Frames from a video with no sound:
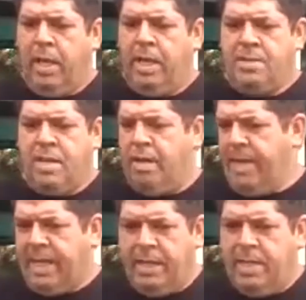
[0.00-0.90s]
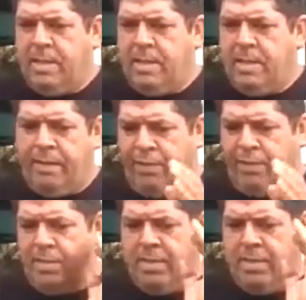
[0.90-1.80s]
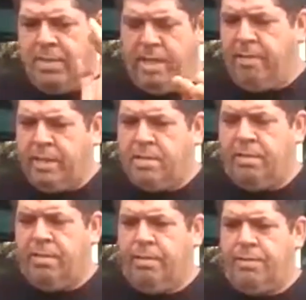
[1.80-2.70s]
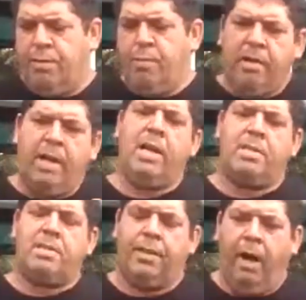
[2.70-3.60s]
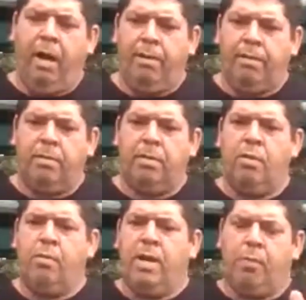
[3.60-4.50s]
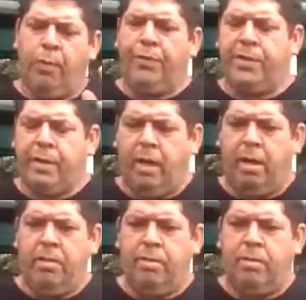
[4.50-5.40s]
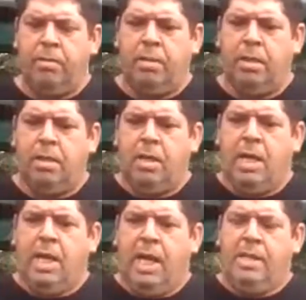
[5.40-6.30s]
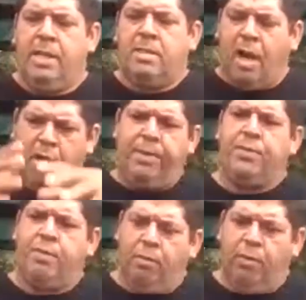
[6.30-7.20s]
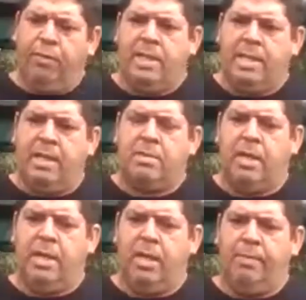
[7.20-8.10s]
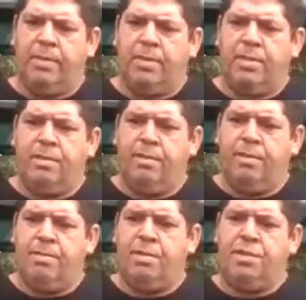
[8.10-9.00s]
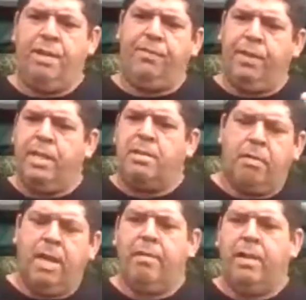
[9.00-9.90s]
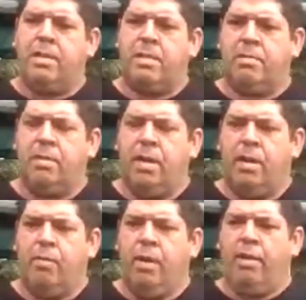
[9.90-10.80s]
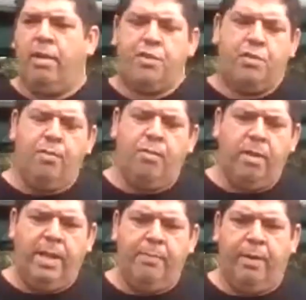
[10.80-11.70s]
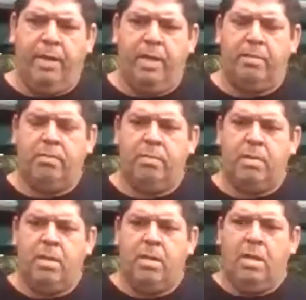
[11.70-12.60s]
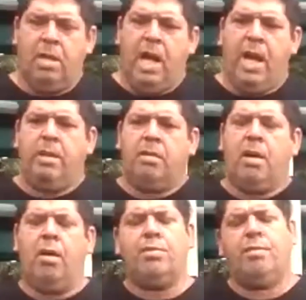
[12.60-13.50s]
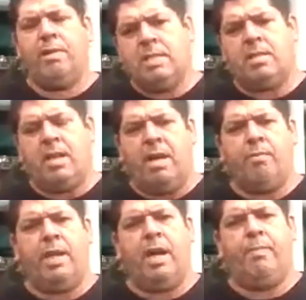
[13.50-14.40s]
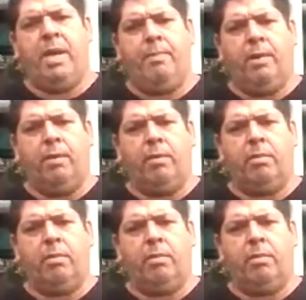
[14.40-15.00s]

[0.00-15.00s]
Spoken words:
has no mechanism for steering to where it has to go or where it wants to go. And then it's open to all these outside elements to shift it into areas where it shouldn't really be. And culture is the same with our people.